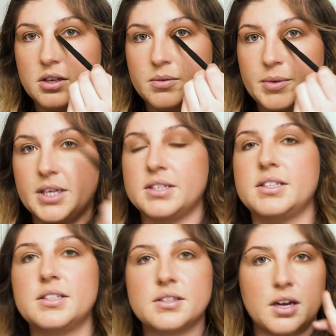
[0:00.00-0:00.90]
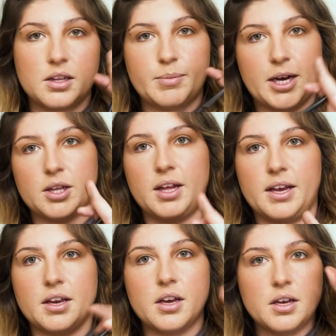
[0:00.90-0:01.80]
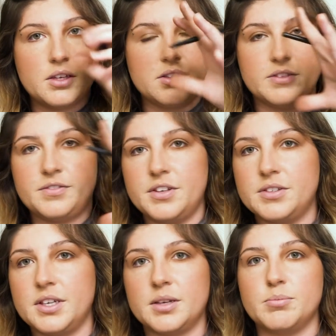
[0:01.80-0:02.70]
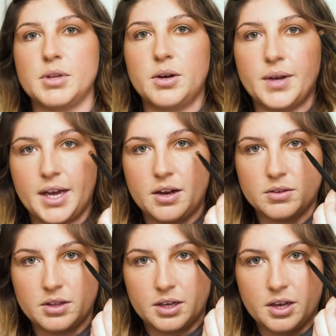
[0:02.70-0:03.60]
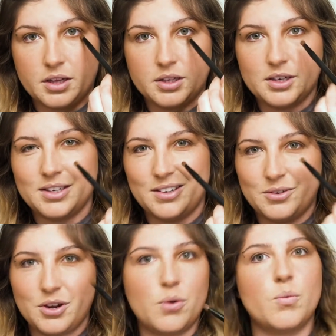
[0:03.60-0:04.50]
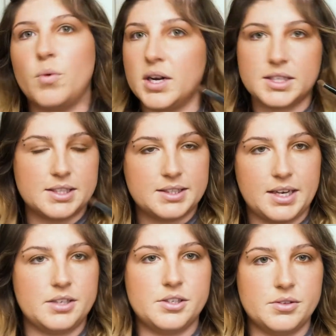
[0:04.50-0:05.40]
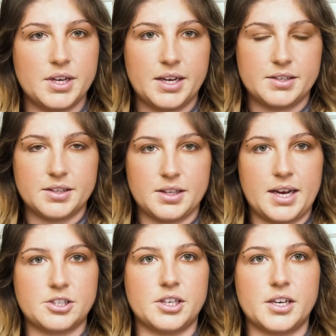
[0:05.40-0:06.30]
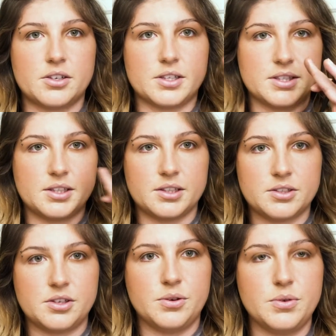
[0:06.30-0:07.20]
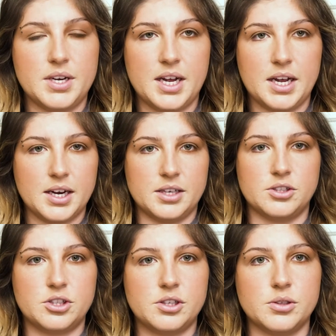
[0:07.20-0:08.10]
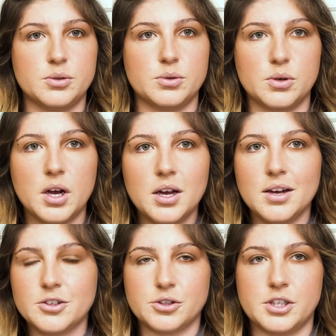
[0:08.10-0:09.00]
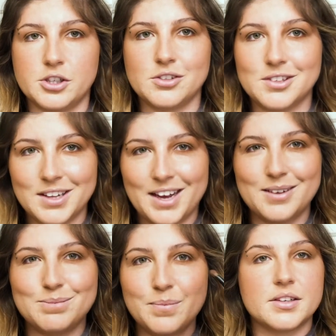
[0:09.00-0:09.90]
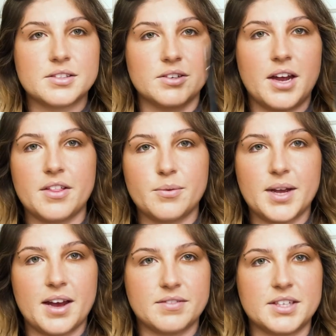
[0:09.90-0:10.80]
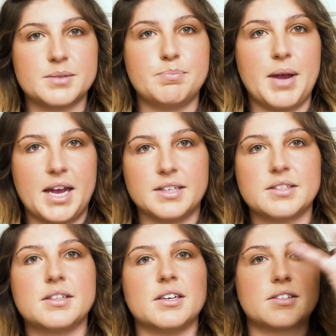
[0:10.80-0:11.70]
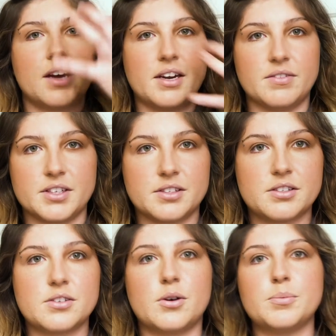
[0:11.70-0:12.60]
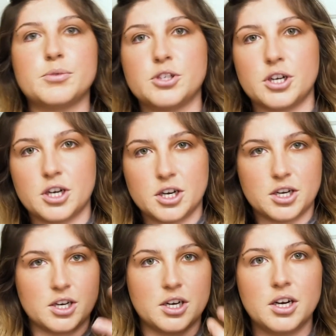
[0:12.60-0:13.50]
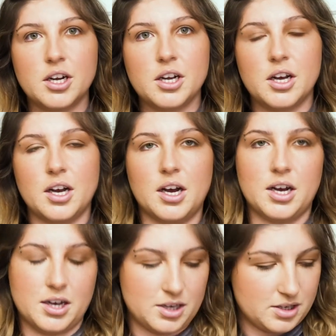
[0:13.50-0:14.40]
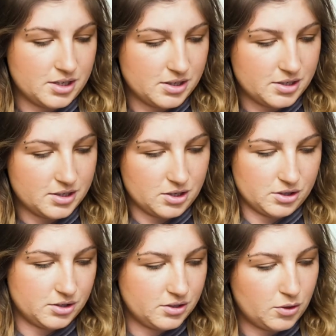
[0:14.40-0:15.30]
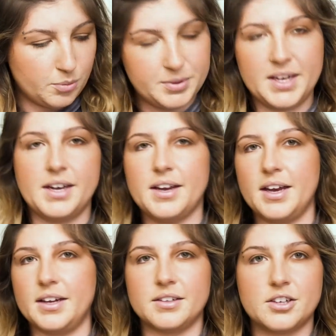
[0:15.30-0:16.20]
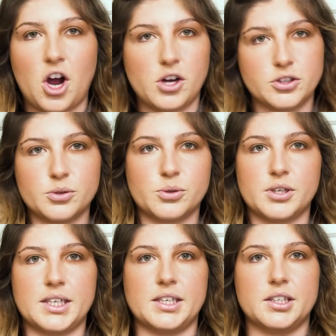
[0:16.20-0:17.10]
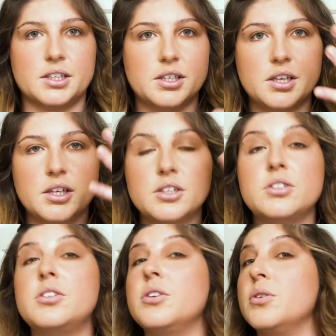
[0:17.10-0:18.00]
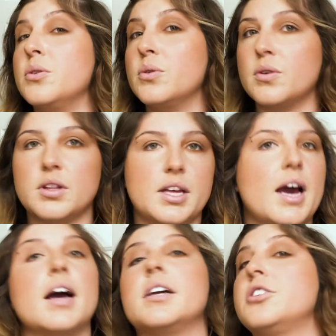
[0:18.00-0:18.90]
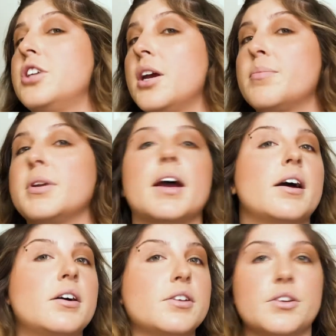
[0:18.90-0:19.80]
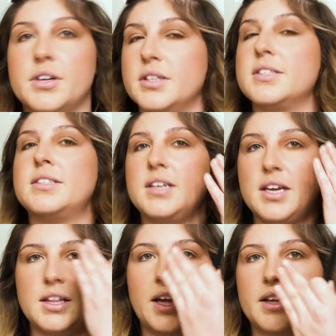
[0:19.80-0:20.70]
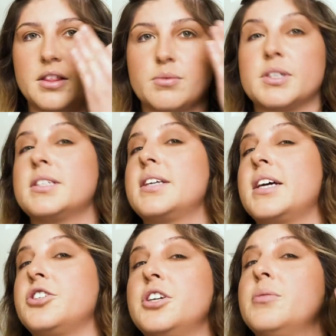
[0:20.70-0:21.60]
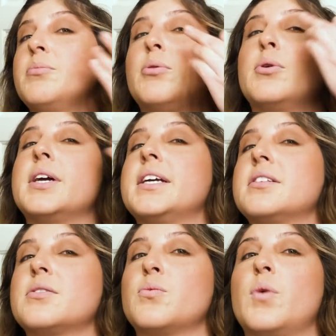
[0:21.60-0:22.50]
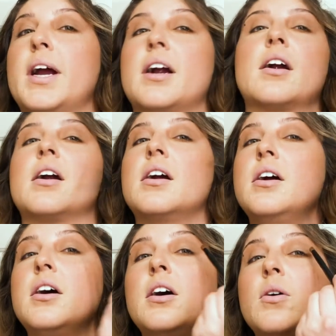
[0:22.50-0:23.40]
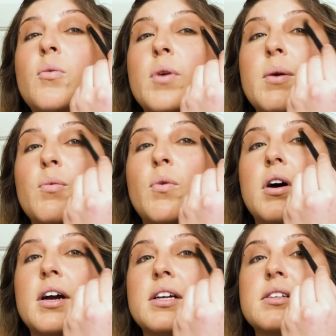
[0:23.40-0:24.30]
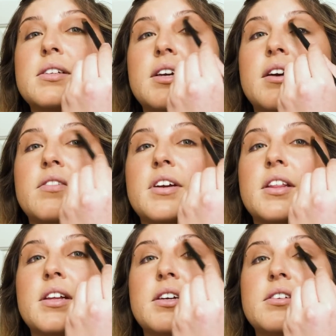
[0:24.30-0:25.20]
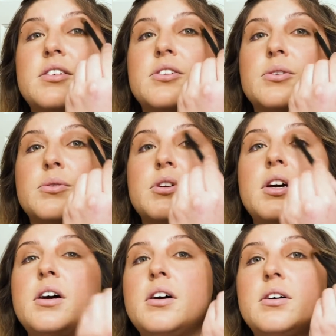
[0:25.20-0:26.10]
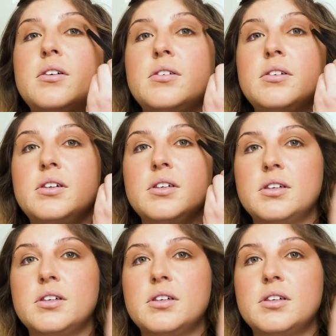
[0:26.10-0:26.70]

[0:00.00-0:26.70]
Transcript: Because this is all about like diffusing and blowing out the color. You don't want to stay too tight to the lash line or else it looks too neat and too traditional glam. So now that we have this base, there's kind of this sculpture or sculpting and contouring to the eye shape now. You can see like the recession points where we want everything to go.